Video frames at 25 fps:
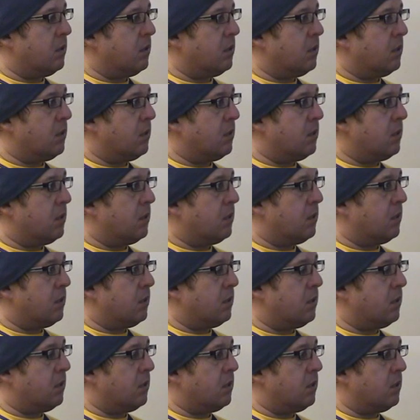
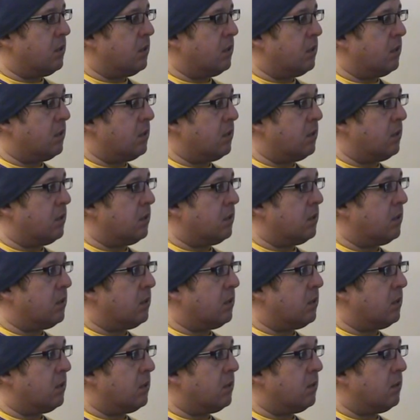
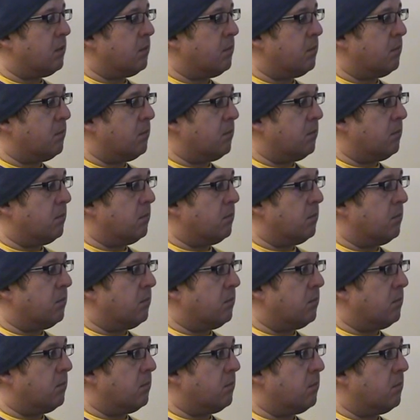
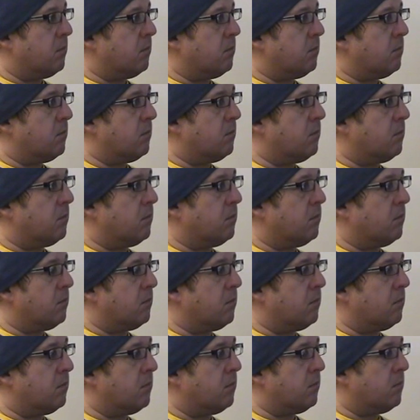
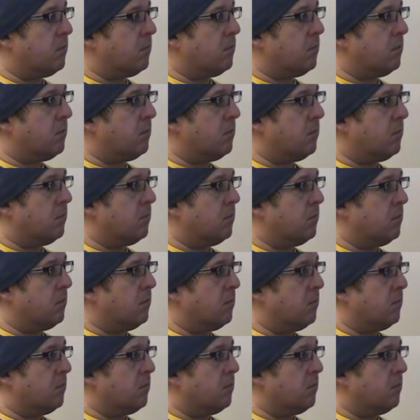The person shown says nothing.